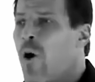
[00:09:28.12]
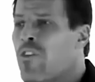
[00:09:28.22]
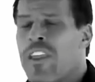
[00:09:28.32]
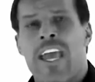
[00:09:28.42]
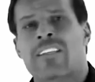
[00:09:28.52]

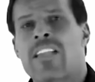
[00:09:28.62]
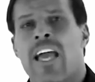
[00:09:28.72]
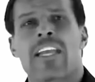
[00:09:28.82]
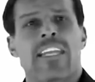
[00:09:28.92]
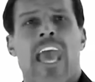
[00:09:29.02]
over the next
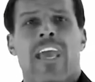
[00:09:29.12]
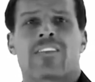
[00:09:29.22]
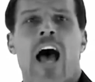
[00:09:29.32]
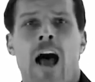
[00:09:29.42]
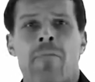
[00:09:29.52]
90
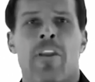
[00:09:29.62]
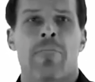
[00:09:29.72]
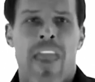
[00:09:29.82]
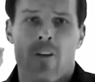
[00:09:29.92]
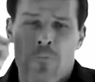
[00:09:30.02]
days, I'm going to
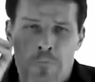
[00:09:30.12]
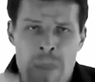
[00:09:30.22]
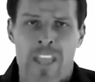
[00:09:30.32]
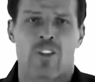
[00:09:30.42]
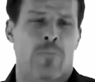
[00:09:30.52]
make
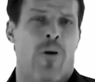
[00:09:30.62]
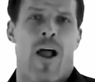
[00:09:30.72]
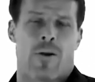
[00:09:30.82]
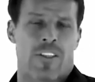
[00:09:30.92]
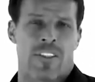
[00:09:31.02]
major
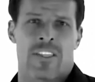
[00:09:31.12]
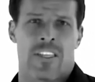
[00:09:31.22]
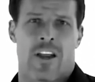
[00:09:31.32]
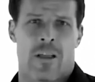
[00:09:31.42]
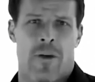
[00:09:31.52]
progress in
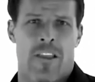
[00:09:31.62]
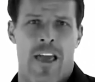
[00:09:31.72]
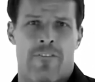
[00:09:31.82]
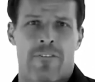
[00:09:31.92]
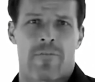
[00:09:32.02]
this area of my
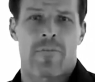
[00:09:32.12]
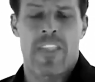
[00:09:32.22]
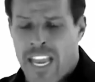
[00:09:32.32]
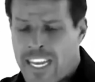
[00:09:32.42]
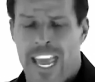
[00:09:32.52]
life.
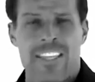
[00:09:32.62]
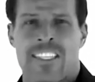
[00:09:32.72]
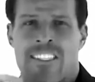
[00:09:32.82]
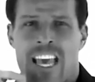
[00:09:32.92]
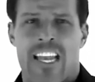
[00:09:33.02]
90 days,
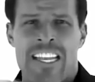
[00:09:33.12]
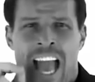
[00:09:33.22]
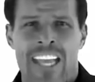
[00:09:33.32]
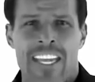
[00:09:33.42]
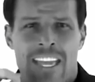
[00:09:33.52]
and set a
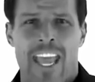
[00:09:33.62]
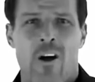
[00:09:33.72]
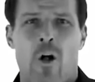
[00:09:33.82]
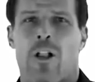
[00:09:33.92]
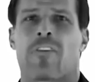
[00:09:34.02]
90-day
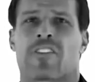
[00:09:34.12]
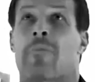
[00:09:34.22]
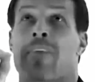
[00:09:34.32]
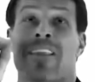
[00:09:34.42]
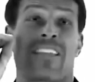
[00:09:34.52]
goal of
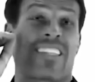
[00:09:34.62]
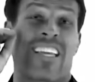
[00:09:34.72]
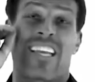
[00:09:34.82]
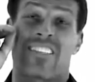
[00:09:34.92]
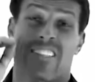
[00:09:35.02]
something that's
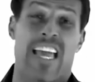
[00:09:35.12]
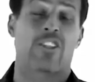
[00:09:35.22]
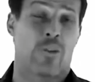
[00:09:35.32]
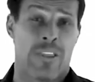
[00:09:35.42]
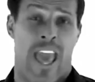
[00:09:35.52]
going to
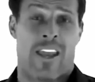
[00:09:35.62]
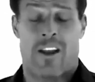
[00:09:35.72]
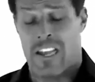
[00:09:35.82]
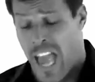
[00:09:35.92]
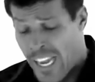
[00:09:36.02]
excite you in that
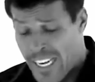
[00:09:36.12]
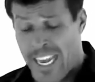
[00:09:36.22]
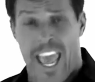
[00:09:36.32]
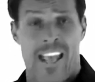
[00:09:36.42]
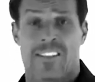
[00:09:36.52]
area. 90
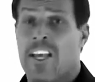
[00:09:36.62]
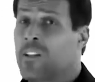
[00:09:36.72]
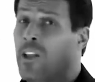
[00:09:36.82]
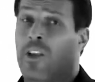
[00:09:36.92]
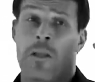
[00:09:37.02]

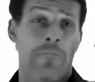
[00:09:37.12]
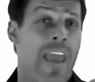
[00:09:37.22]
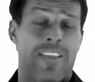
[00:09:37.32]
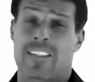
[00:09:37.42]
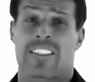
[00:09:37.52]
days that you're going to
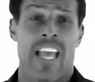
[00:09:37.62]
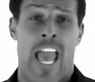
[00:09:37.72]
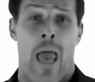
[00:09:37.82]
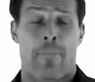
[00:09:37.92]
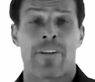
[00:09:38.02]
make this thing
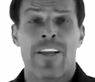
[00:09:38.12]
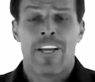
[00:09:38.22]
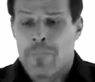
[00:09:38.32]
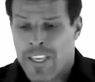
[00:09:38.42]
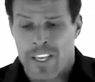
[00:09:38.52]
happen
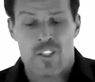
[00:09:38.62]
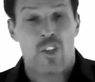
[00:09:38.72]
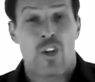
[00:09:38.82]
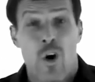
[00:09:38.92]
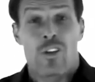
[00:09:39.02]
because
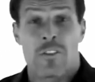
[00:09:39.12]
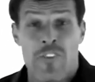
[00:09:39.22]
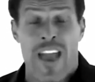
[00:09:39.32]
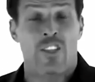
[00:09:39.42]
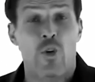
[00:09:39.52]
your goals
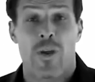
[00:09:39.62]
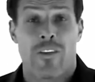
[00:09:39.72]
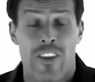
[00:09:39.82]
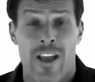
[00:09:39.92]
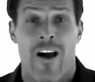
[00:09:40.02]
affect you,
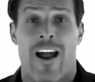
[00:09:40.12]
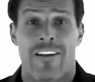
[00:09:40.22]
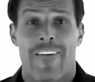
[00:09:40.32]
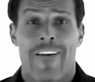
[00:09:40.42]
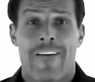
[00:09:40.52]
whatever they are.